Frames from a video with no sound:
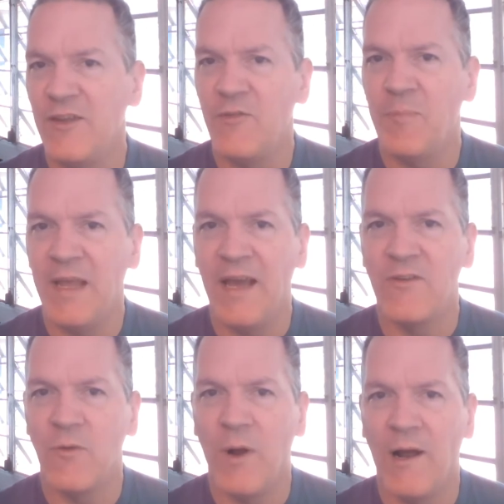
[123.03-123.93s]
began
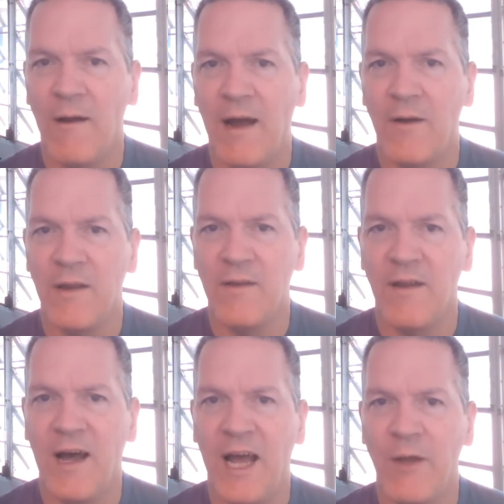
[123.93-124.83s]
to wear out and
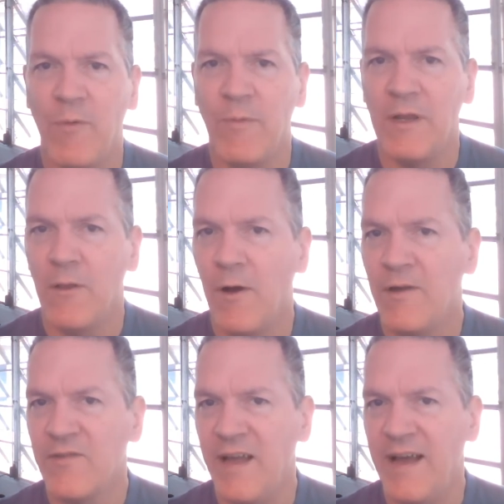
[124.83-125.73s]
die when we
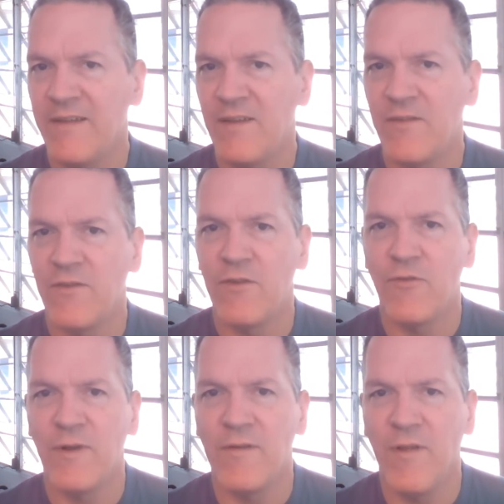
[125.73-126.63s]
lost access to the
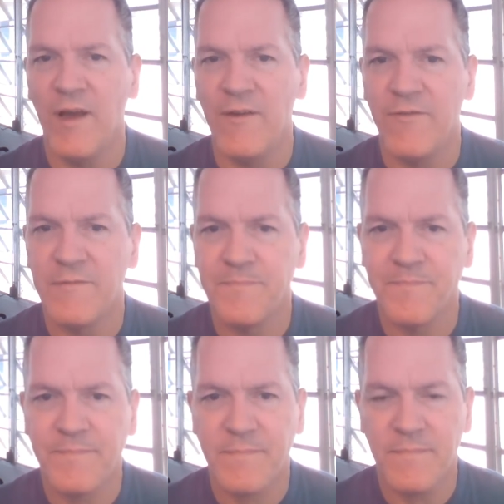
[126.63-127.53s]
tree of life.
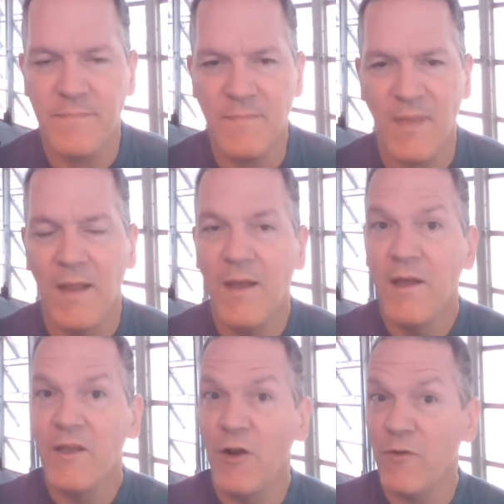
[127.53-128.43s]

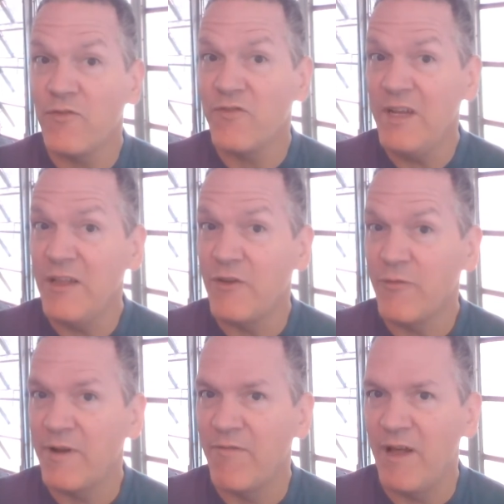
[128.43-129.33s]
You don't see the
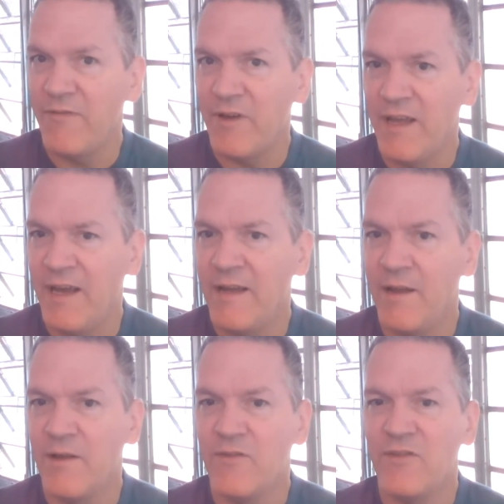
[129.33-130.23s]
tree of life again
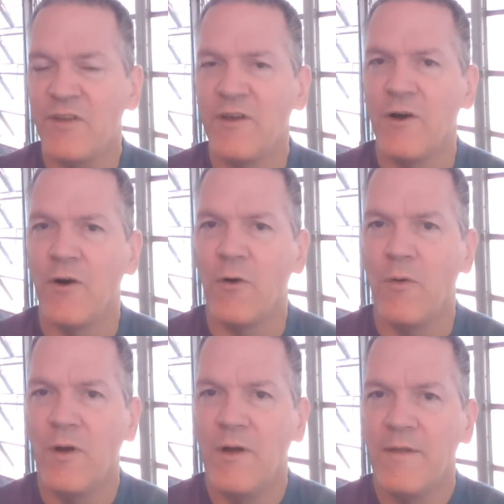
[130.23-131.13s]

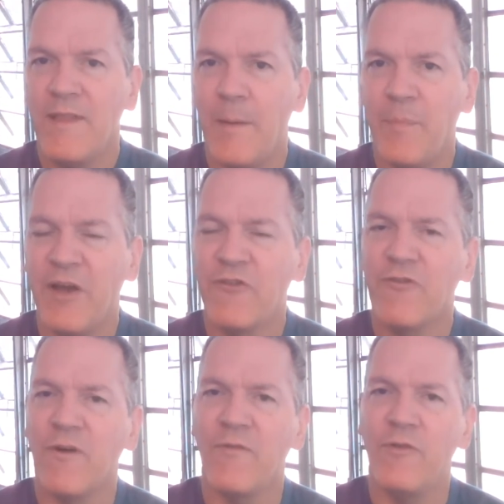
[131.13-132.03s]
until that
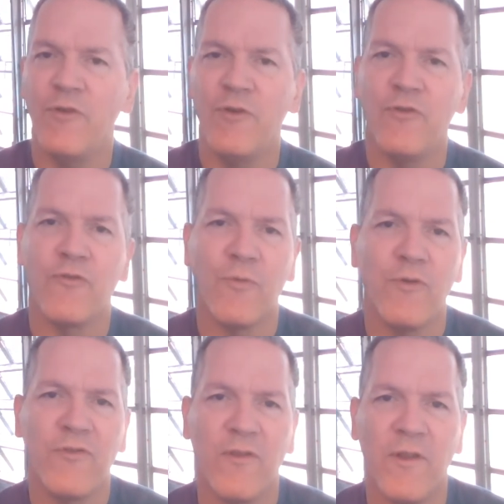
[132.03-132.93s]
picture of the New
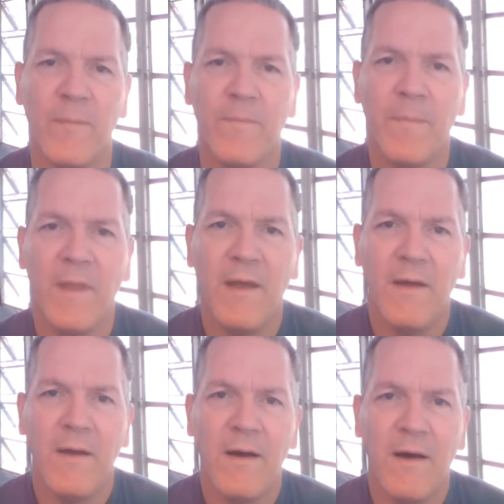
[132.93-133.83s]
Jerusalem.
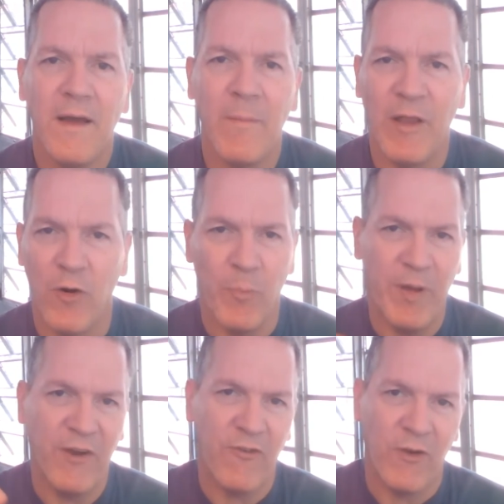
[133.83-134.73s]
And my little
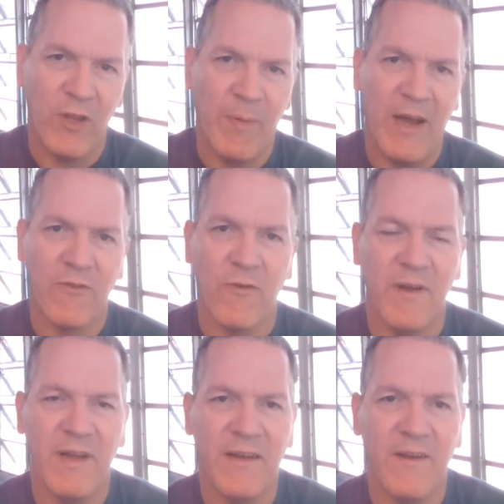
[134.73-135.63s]
picture on the Pastoral
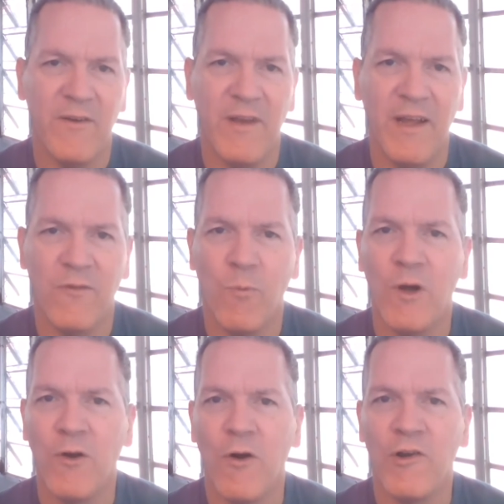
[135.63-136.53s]
Connect here today is
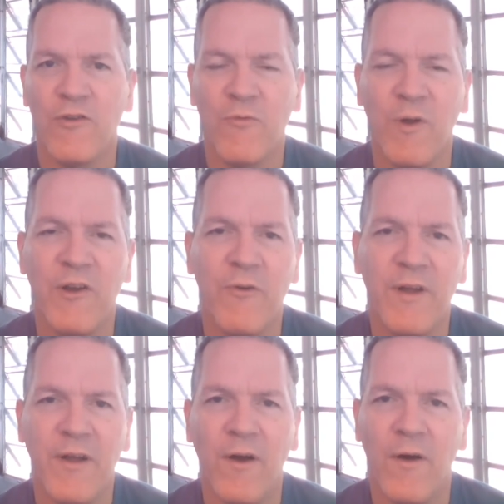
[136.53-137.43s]
one artist
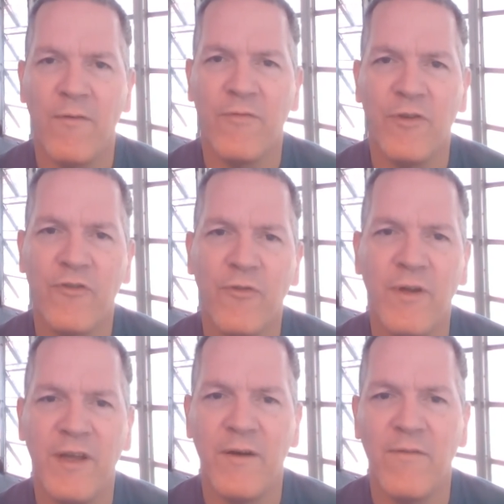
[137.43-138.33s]
rendering of the
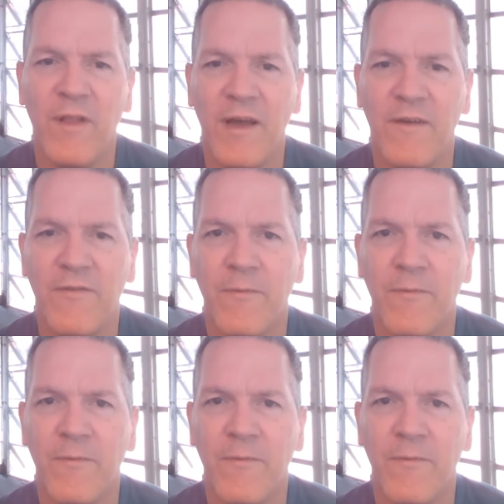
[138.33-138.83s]
tree of life.